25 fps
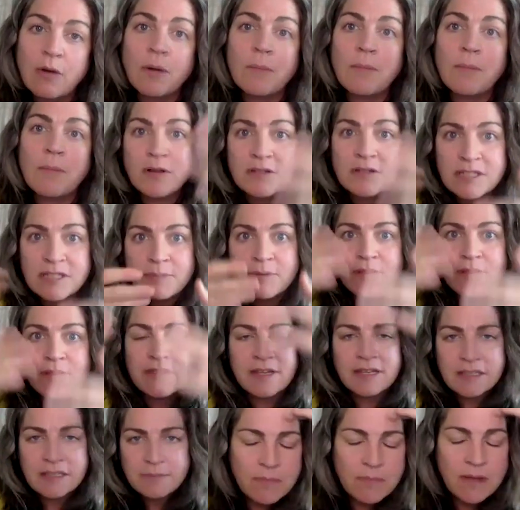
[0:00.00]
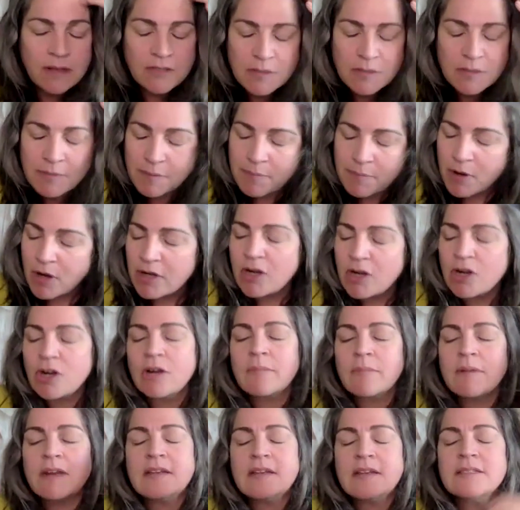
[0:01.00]
Or multiple things, multiple part
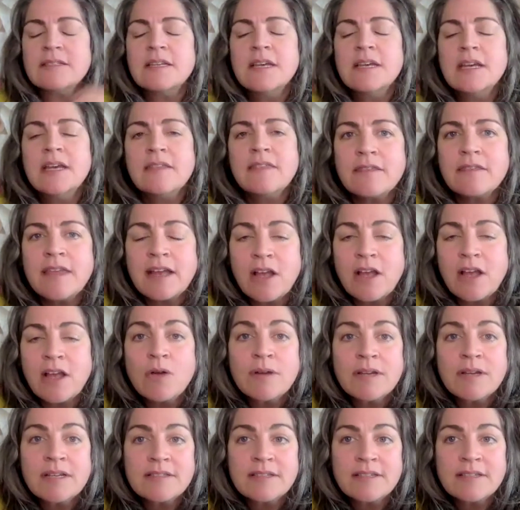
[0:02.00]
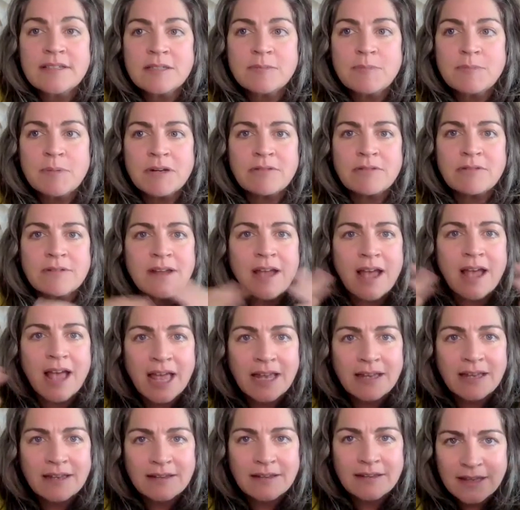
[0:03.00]
harmonies that coexist but are
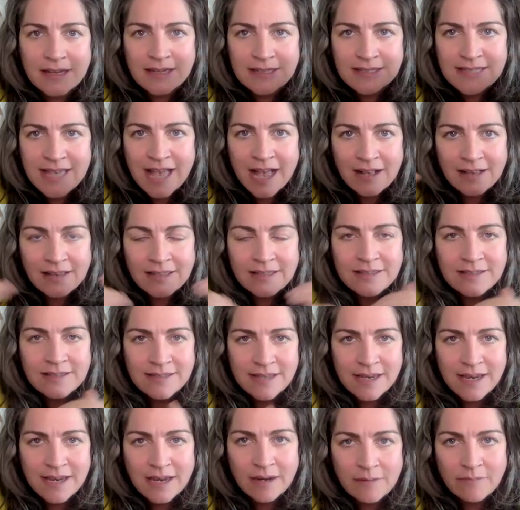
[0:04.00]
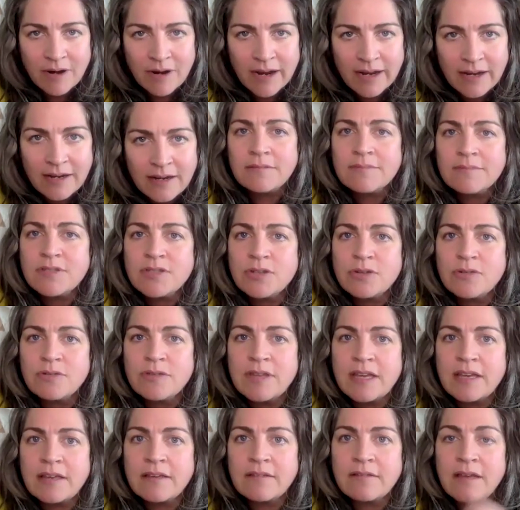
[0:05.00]
not exactly the same, right? So
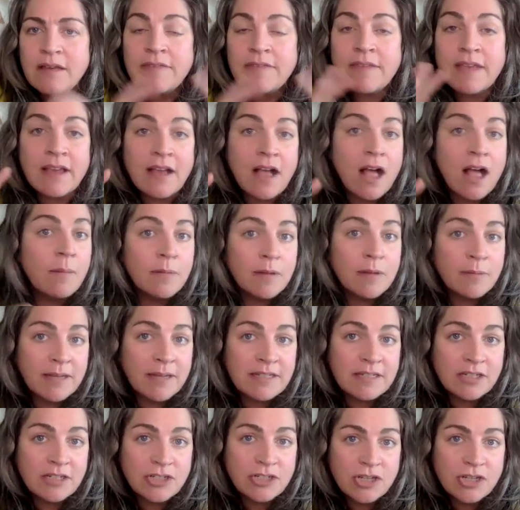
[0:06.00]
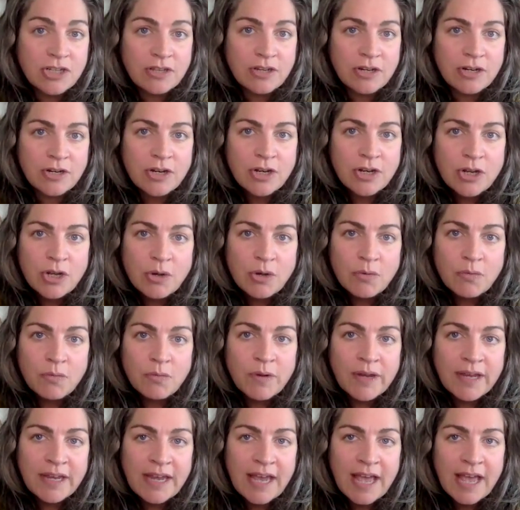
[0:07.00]
they complement each other.
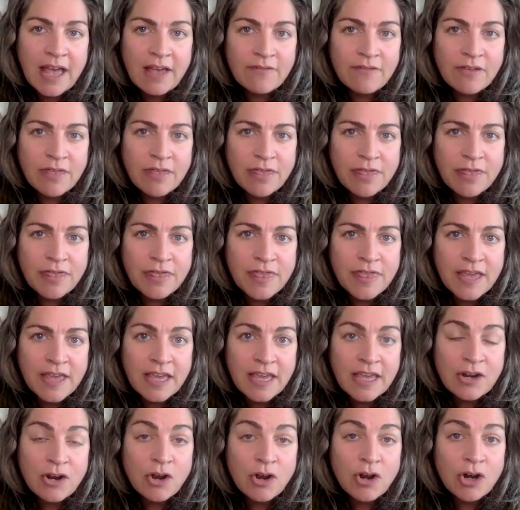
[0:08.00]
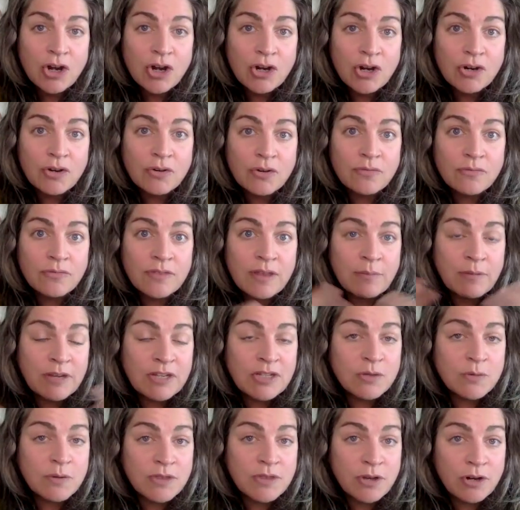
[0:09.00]
We have a thing that we
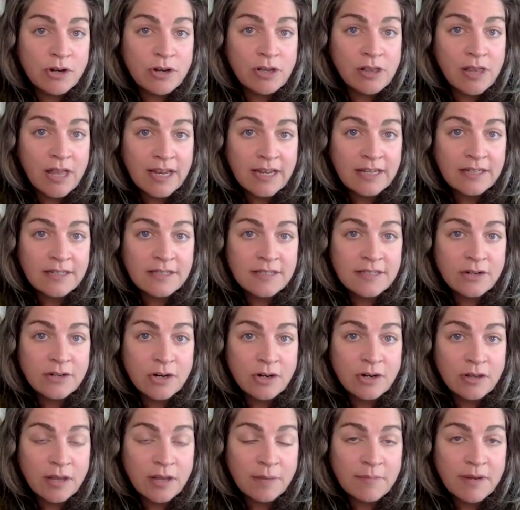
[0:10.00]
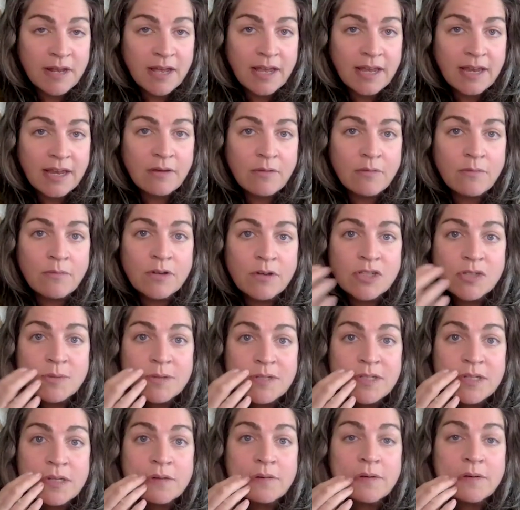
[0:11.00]
do with our clients and our alumni, which
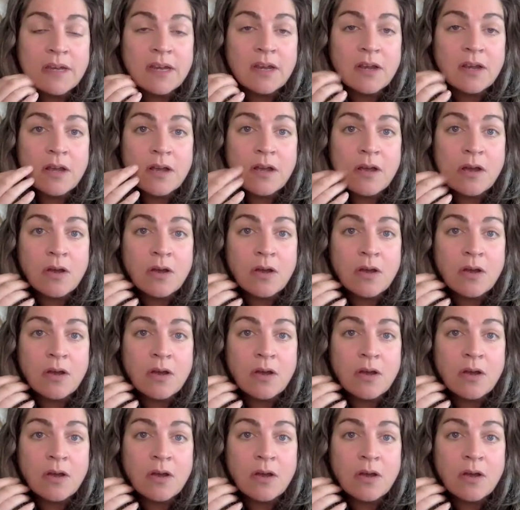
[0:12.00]
we do a